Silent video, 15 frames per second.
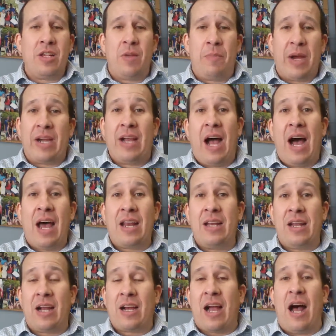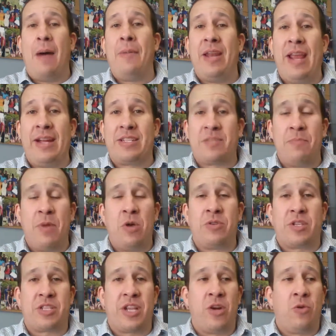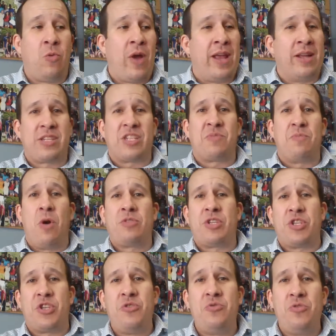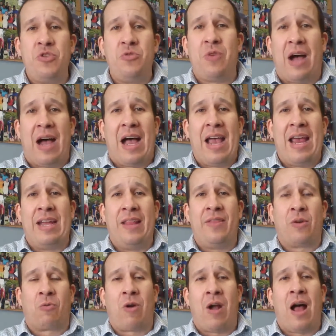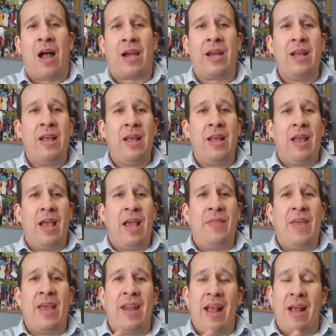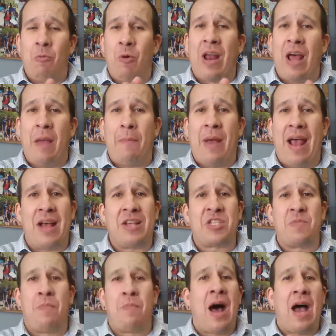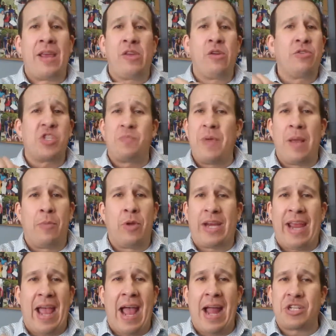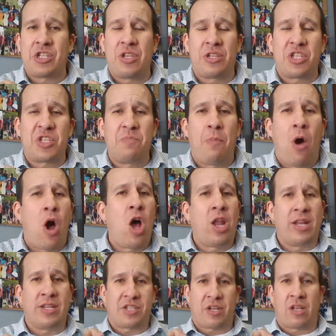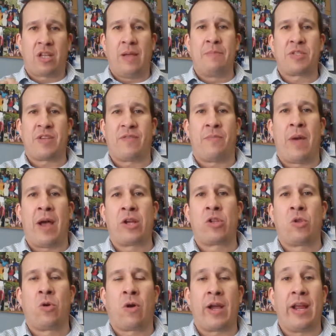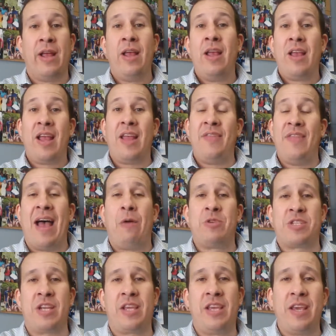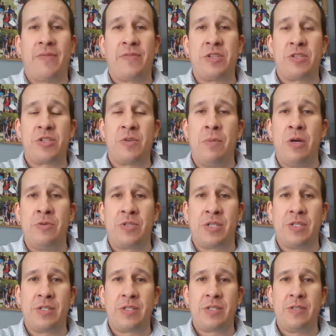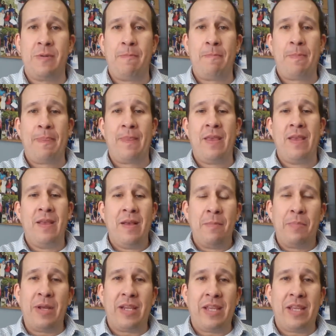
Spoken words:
But God accommodates Moses in a way and says, Moses, you hide in the rock. And then when I passed by, you'll just be able to catch the smallest glimpse of my glory. And that was a gift to Moses. But